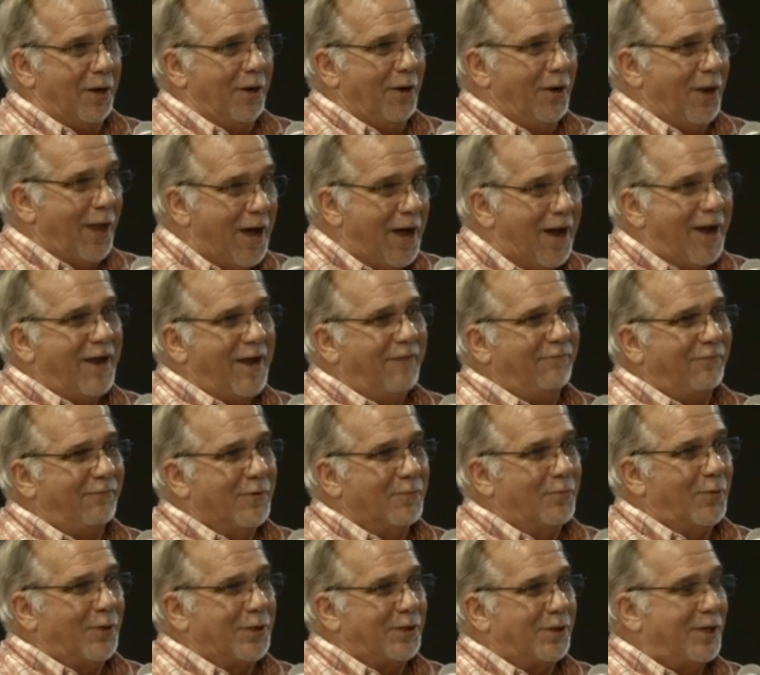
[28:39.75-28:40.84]
life than
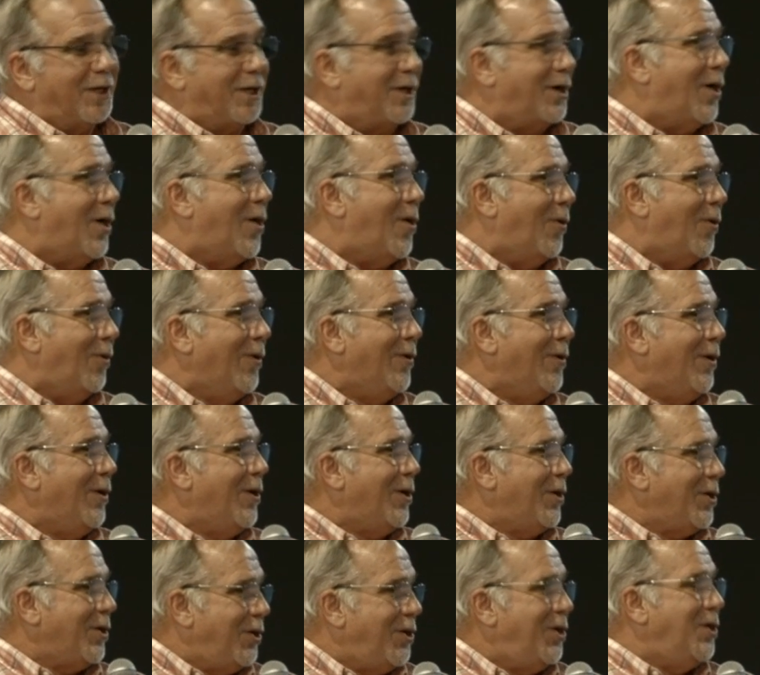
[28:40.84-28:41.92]
what they call
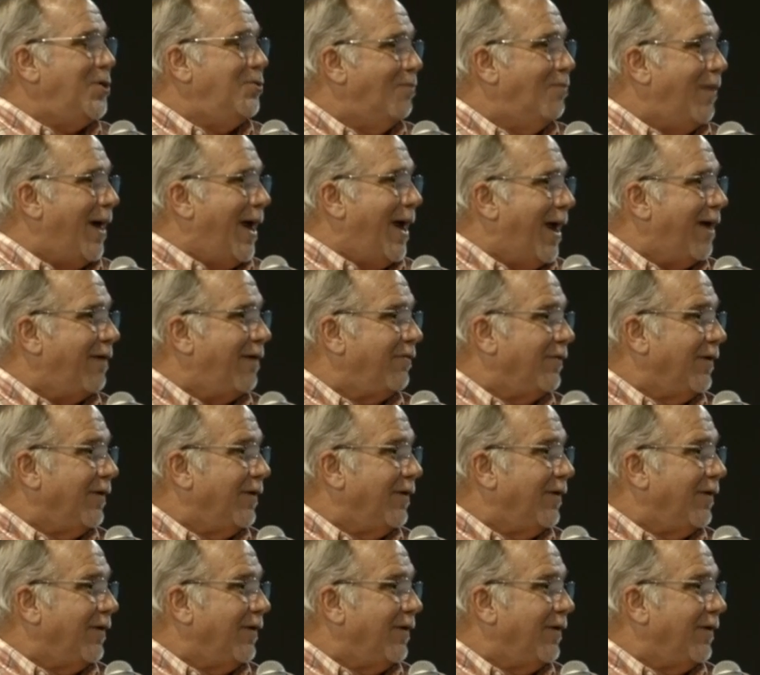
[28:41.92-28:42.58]
new math.